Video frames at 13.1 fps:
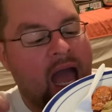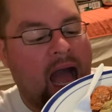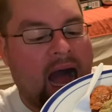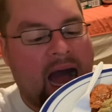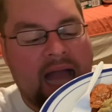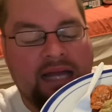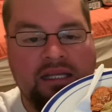
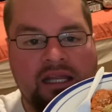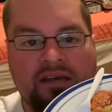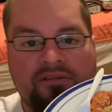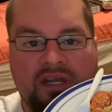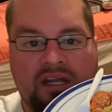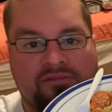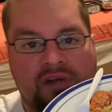I live
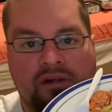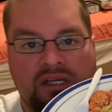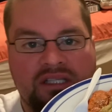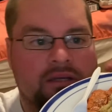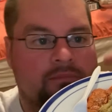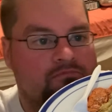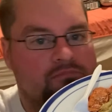in a very
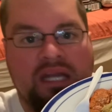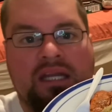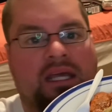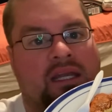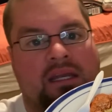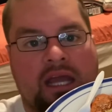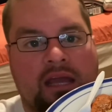
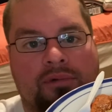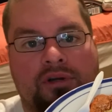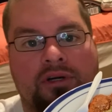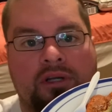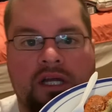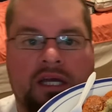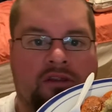Dominican
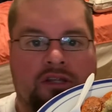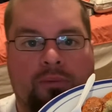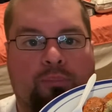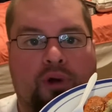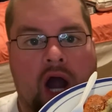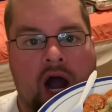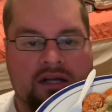neighborhood in the
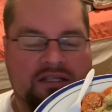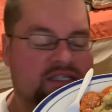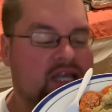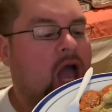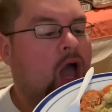Bronx.